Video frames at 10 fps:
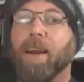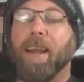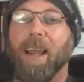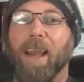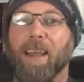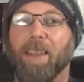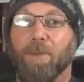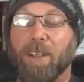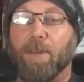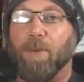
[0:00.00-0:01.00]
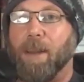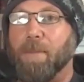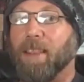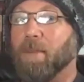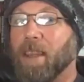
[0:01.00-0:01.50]
And the reason why I
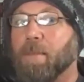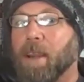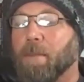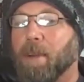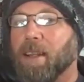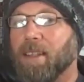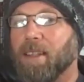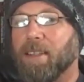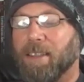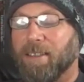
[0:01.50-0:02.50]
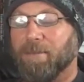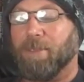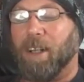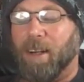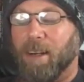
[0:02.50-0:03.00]
make them email me is,
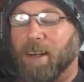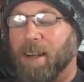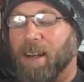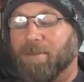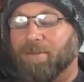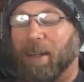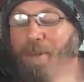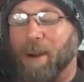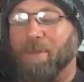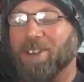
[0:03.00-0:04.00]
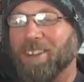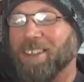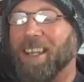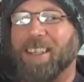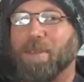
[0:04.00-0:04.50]
I probably shouldn't
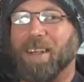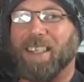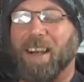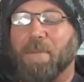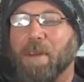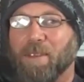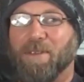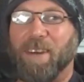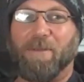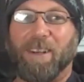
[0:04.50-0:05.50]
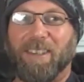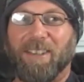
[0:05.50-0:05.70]
say this because now people will find ways to